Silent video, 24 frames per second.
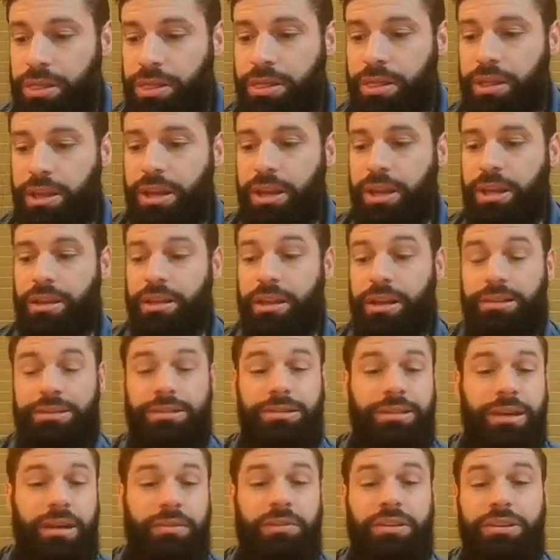There are
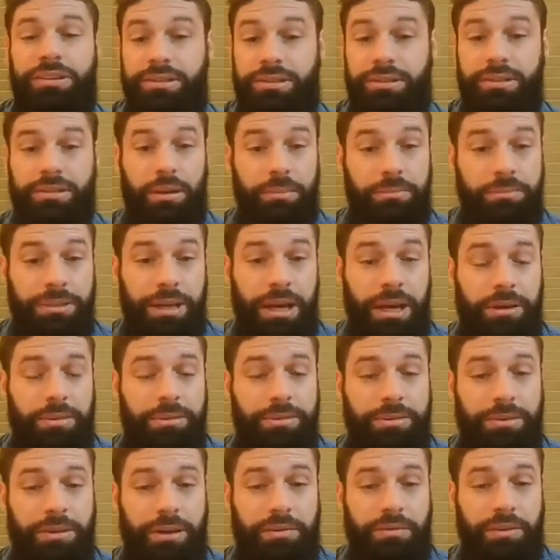7
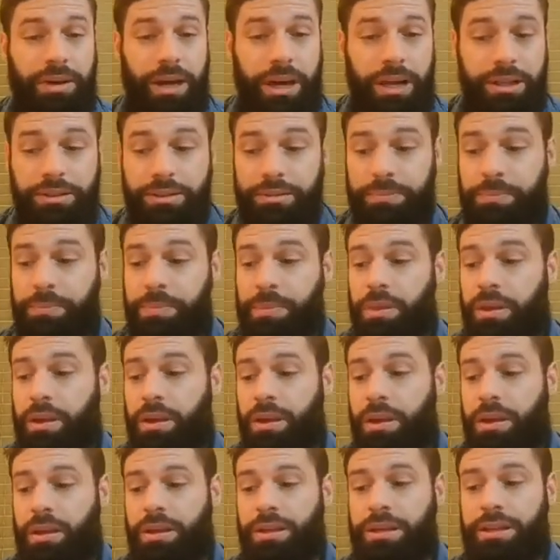subtypes of ads:
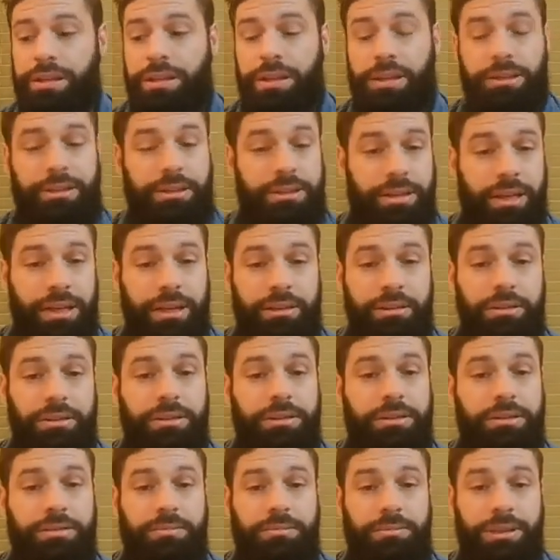the
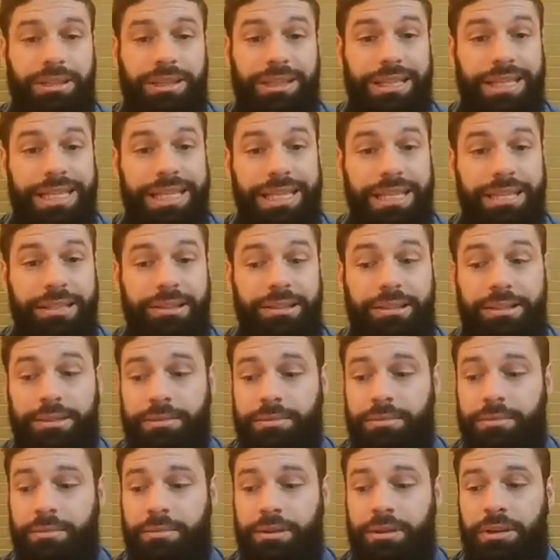sales, leads,
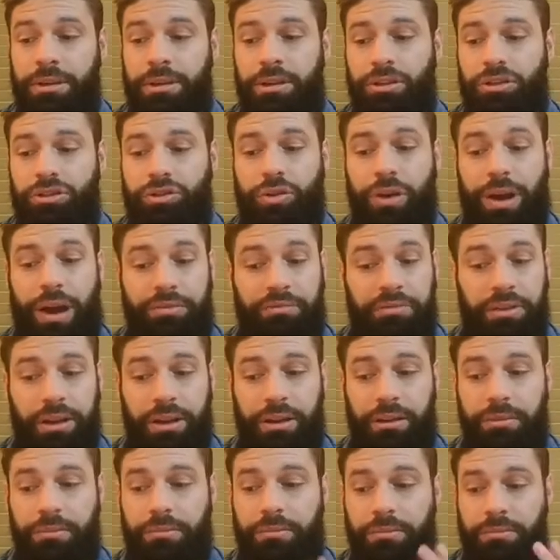
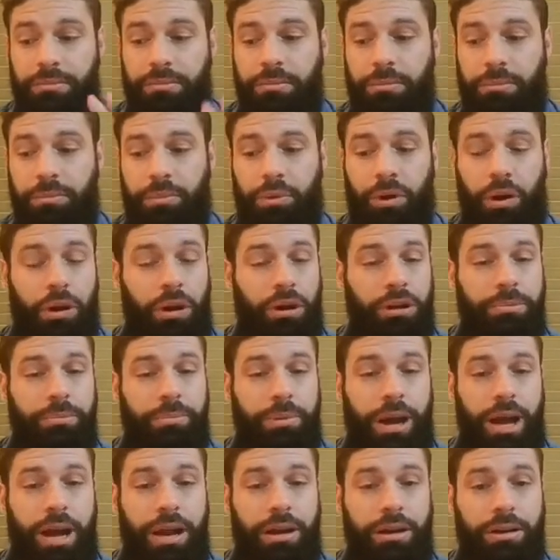traffic, product
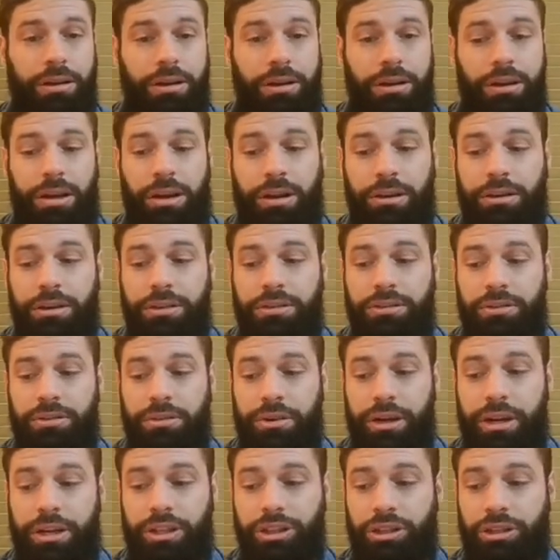brand and
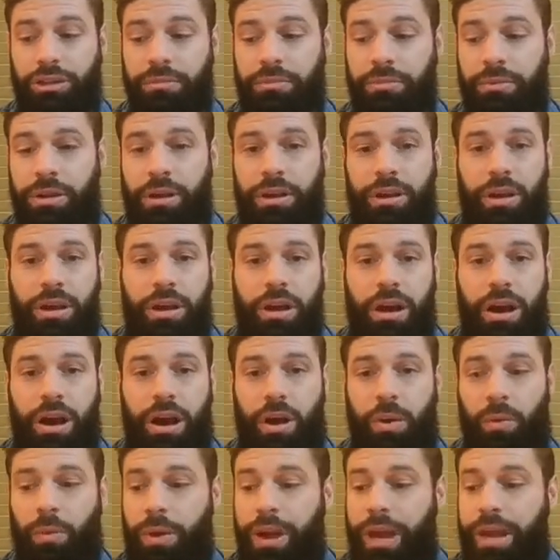consideration,
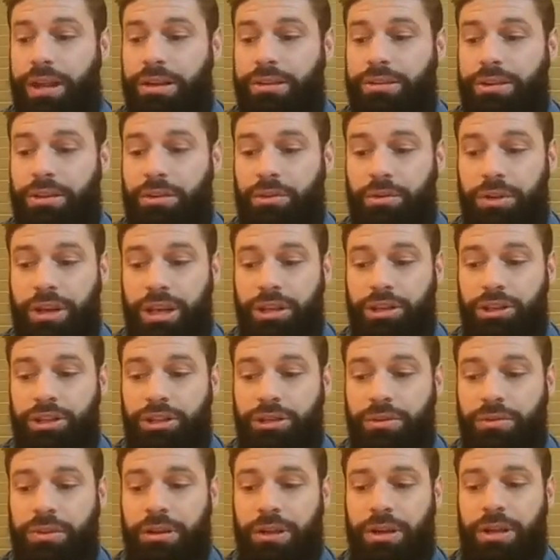awareness and
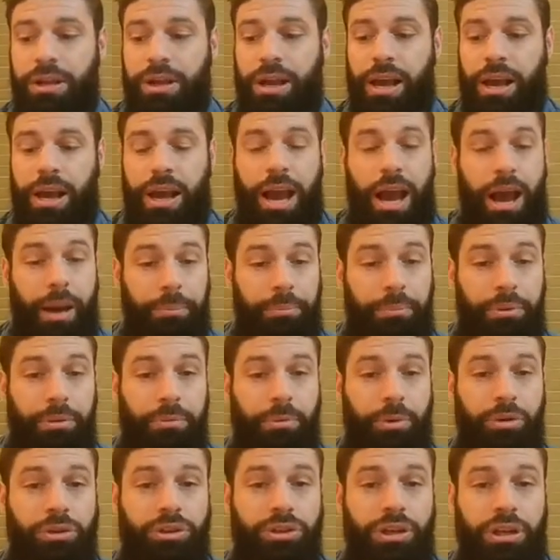reach, app
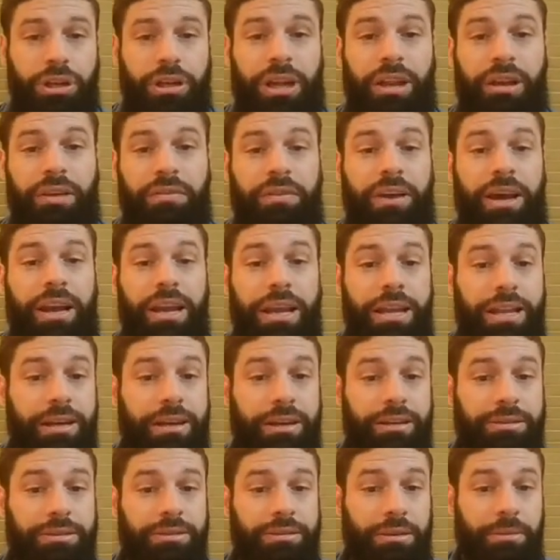promotion, and then finally
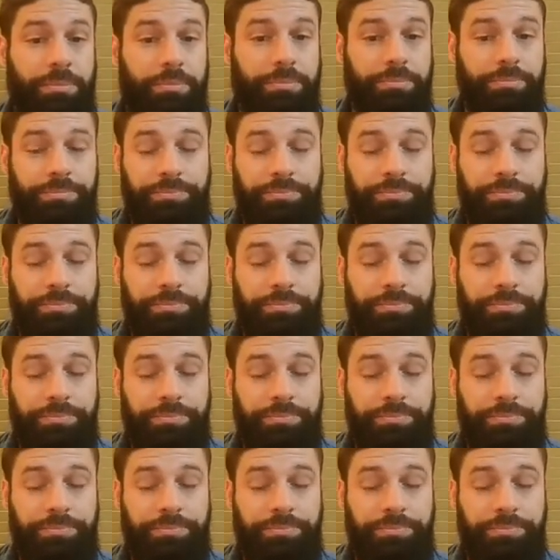custom,